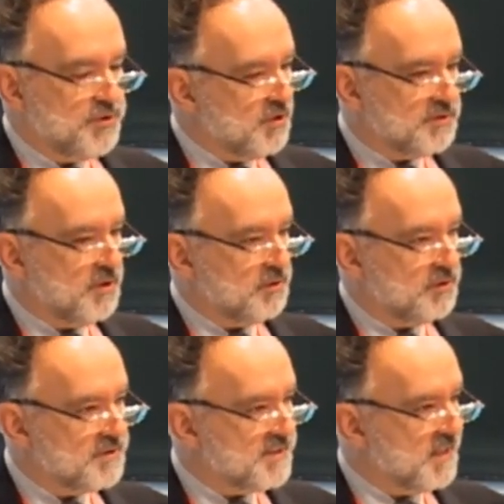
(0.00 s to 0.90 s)
We just
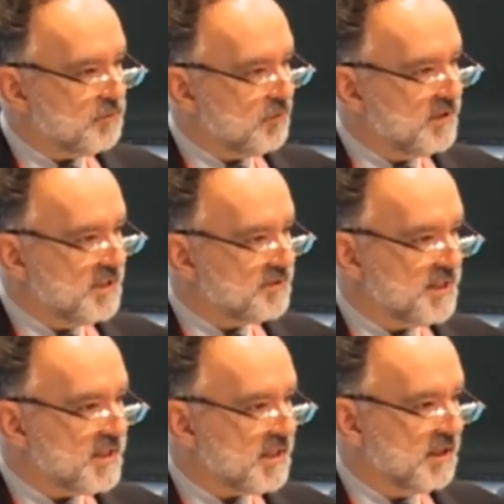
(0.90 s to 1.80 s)
don't understand what
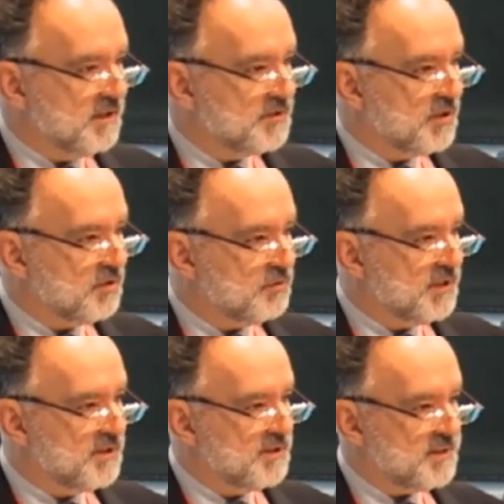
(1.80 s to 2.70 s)
they're saying.
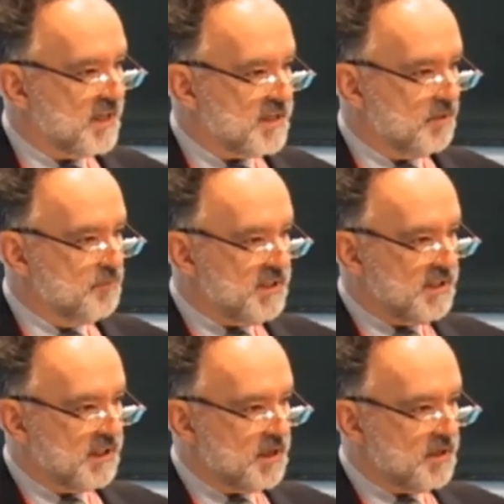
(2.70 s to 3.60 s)
So it's like a
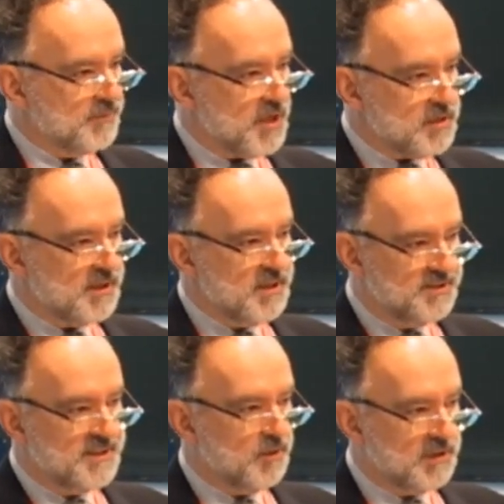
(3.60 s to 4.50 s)
mini club
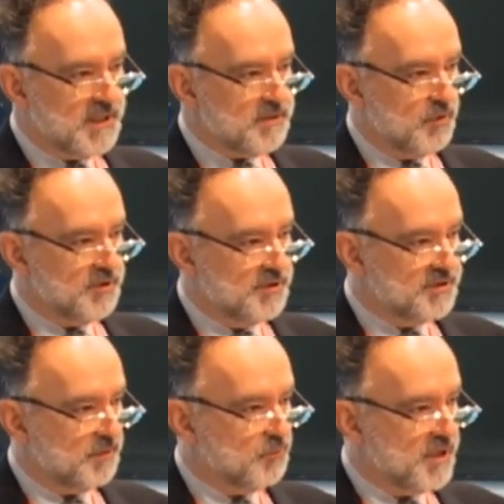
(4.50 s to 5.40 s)
talking a secret
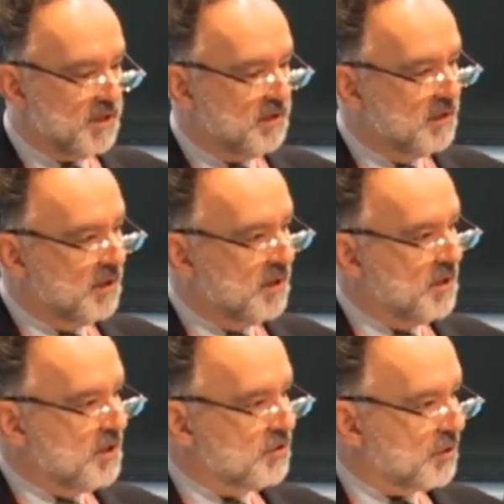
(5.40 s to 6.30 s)
language in some way.
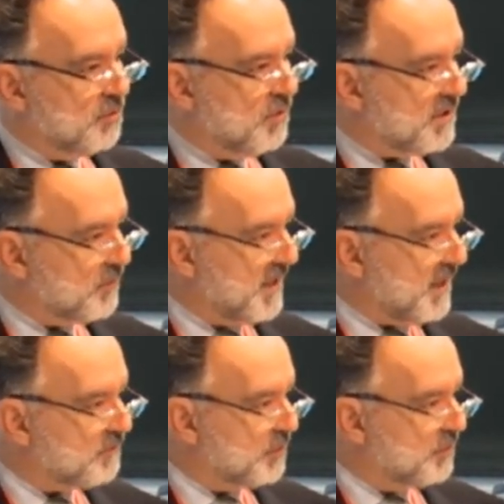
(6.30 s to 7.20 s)
So what
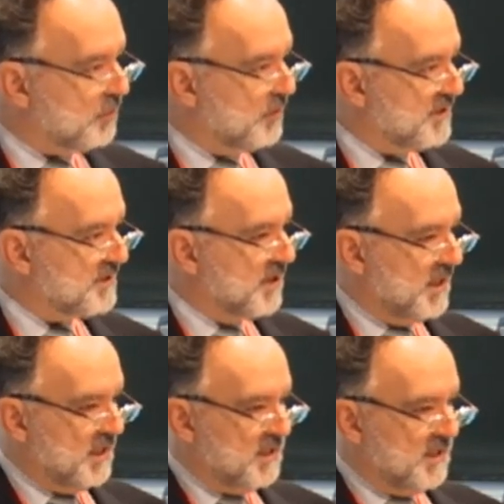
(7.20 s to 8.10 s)
we have to do
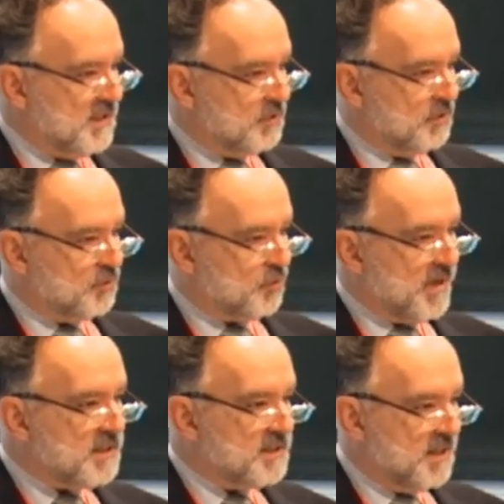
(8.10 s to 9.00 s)
is either
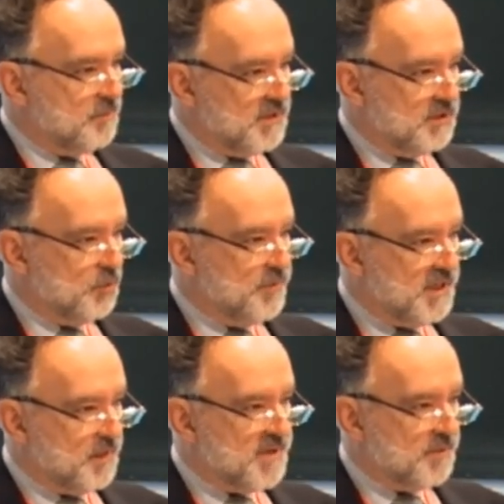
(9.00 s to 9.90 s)
train them into
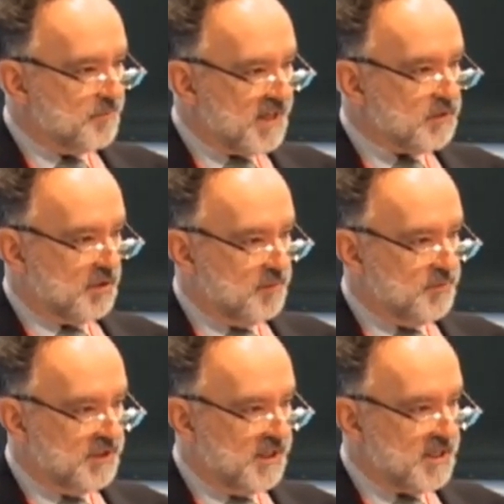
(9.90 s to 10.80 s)
becoming better
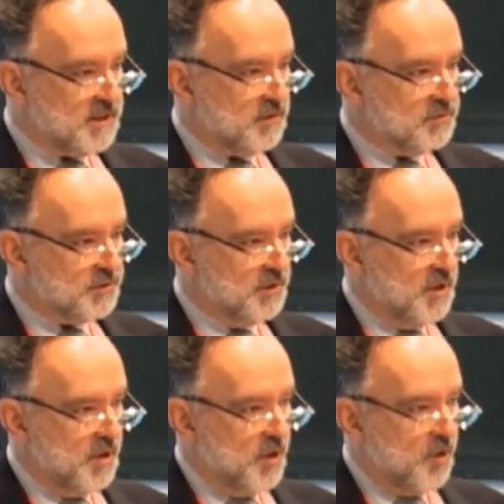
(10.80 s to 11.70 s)

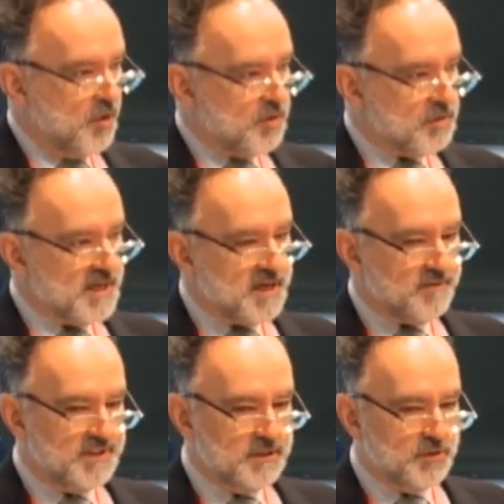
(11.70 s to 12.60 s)
communicators or
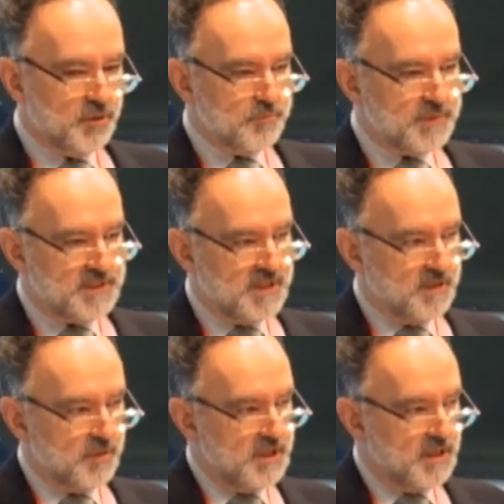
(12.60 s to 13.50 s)
have an
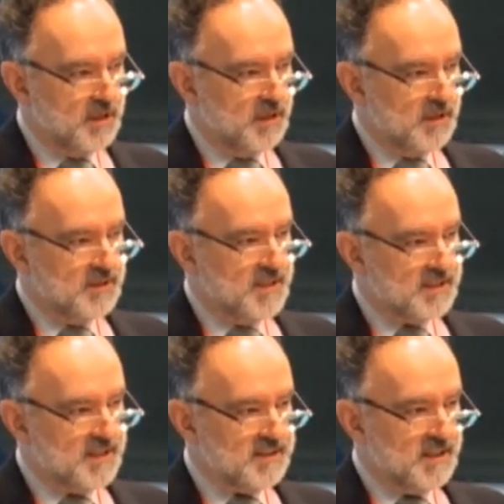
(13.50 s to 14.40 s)
intermediary
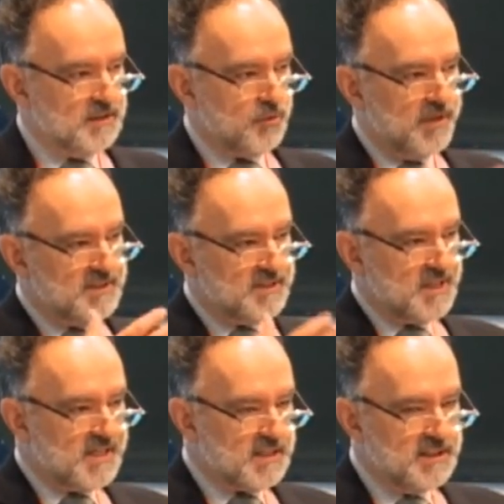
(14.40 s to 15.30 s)
that can
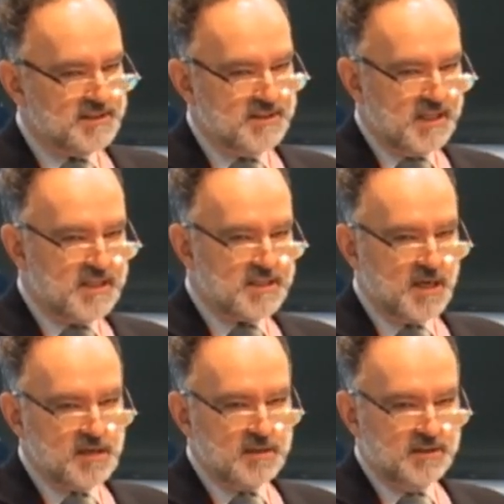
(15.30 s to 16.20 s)
translate this
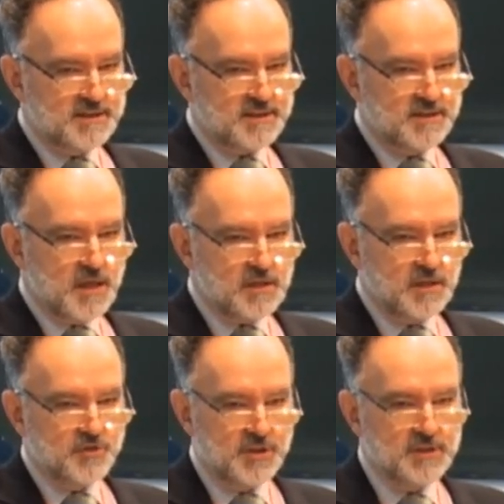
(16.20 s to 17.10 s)
data, this
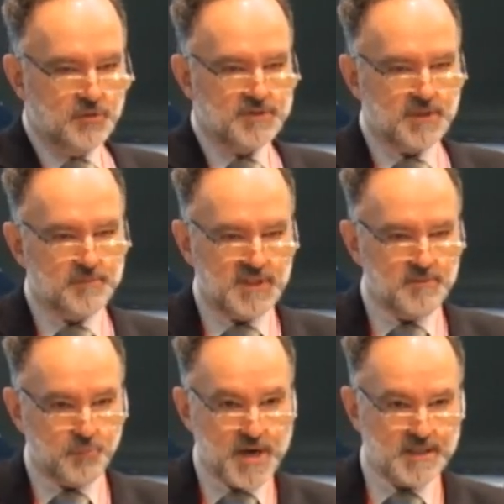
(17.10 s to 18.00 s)
knowledge, into something